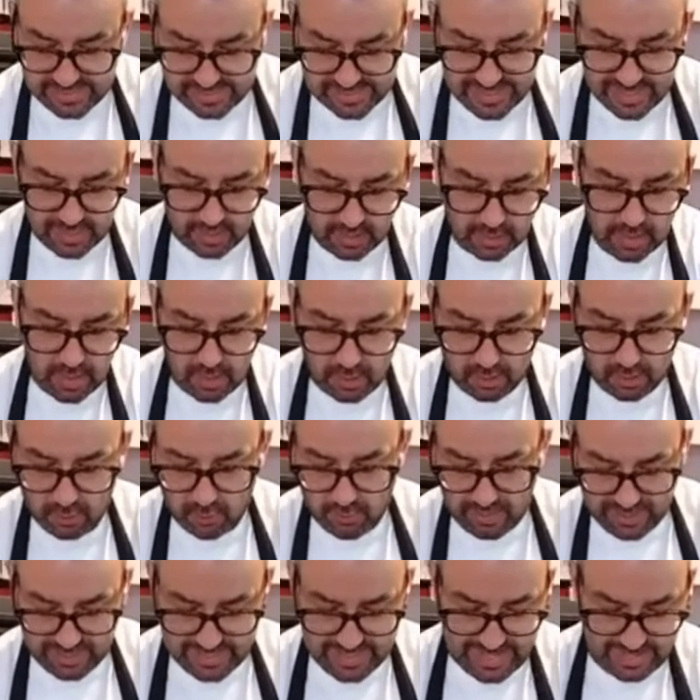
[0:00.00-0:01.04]
still
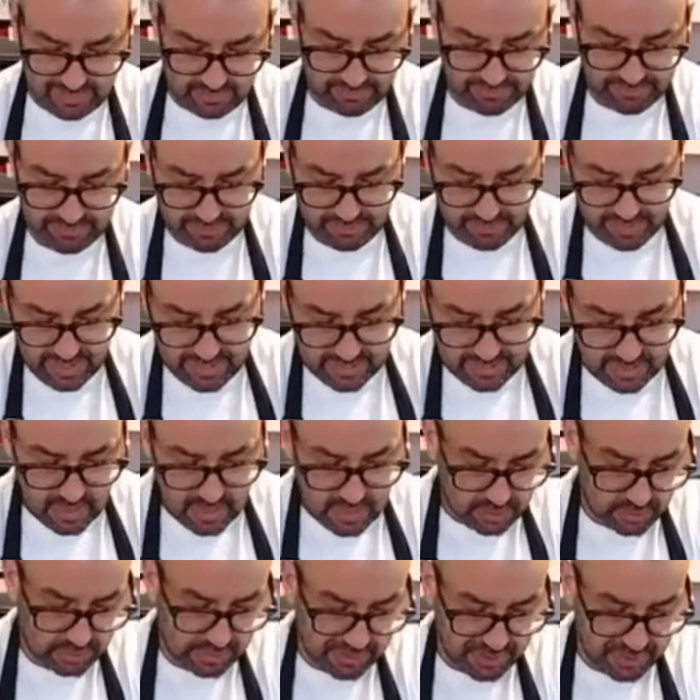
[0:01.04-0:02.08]
quite healthy, right?
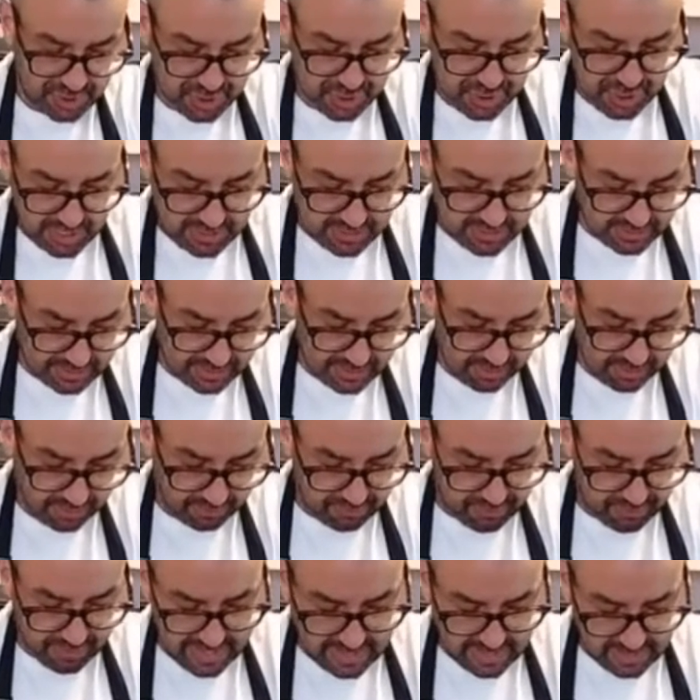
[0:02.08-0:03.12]
So I'm just going to
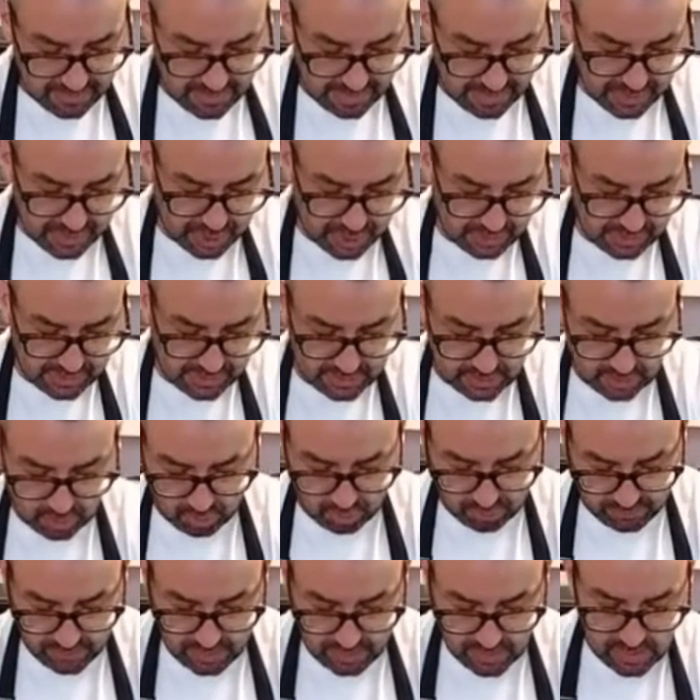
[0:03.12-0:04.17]
grate my cheese
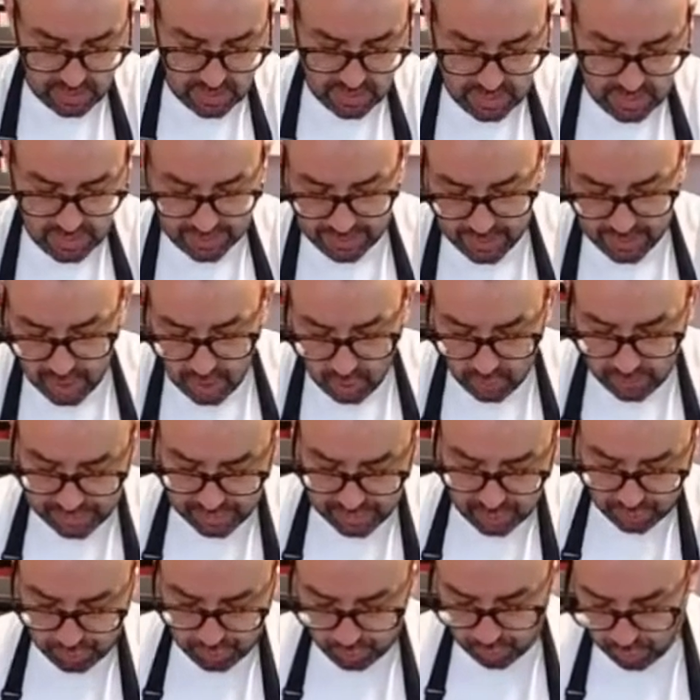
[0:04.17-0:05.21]
over. I know it's
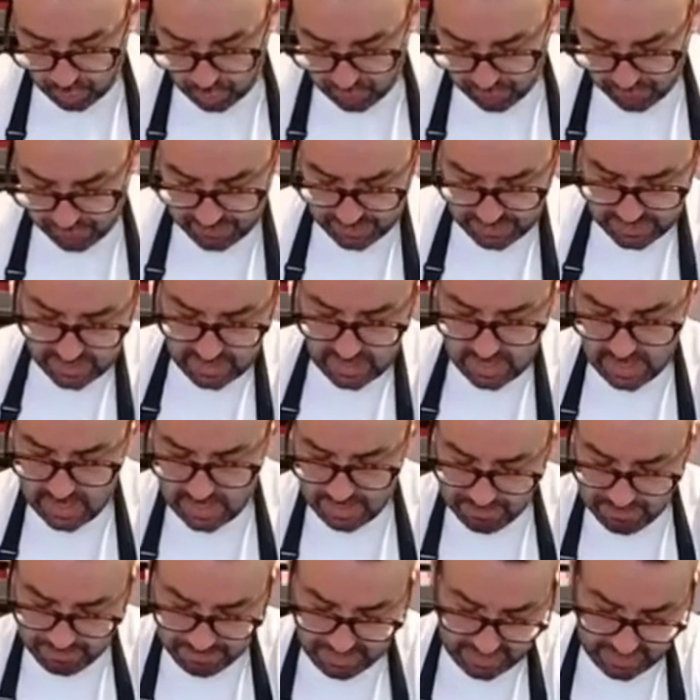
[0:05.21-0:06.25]
gone all over my
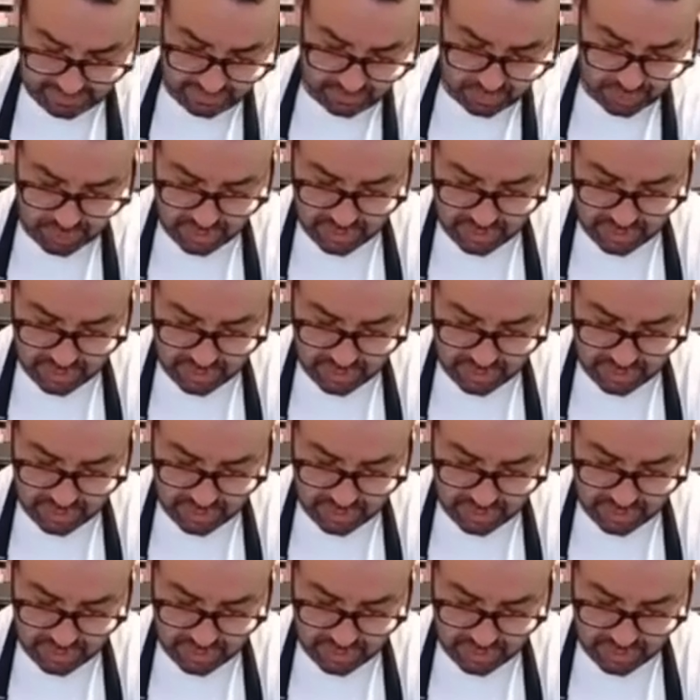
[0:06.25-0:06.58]
baking